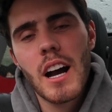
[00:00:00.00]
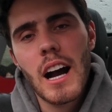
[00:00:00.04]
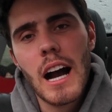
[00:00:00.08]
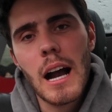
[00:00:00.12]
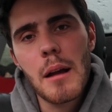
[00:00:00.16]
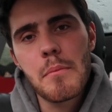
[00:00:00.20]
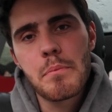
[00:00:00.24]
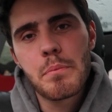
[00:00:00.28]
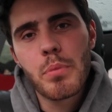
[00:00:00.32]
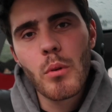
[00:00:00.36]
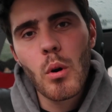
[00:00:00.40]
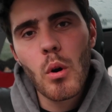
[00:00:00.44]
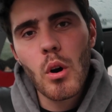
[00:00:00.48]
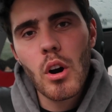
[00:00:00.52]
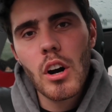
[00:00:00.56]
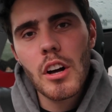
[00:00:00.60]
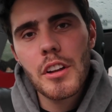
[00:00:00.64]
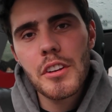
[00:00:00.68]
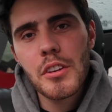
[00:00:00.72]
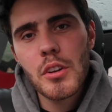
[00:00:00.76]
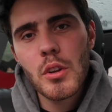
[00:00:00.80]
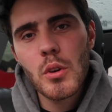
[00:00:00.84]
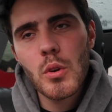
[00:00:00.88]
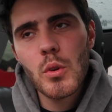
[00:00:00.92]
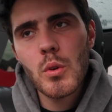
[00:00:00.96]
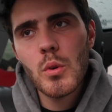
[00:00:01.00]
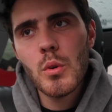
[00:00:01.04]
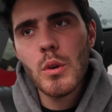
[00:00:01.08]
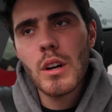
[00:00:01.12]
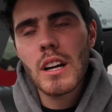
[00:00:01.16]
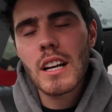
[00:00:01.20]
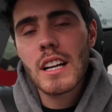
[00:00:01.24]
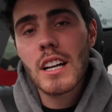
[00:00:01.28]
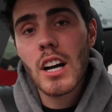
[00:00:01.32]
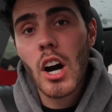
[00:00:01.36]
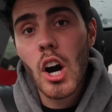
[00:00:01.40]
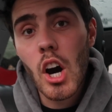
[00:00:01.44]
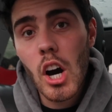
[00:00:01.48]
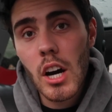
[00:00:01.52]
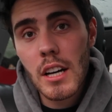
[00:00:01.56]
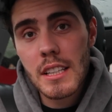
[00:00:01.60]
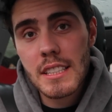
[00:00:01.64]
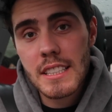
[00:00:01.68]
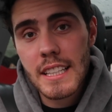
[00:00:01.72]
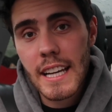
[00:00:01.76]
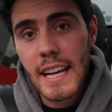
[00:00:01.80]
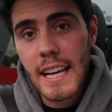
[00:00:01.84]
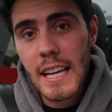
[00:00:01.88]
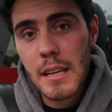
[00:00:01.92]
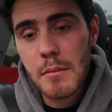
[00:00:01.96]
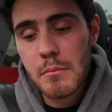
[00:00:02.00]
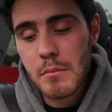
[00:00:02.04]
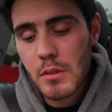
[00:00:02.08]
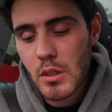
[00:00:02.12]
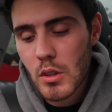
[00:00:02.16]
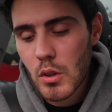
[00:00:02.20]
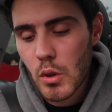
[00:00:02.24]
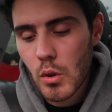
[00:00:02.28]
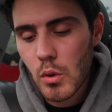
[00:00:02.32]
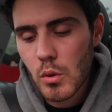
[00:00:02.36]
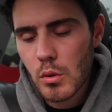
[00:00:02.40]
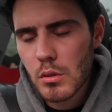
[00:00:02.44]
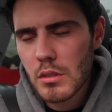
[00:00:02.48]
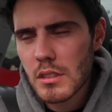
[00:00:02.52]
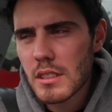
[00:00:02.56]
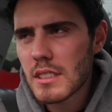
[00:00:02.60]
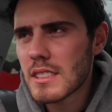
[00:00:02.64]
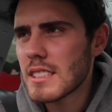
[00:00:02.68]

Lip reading: I bought a new card game called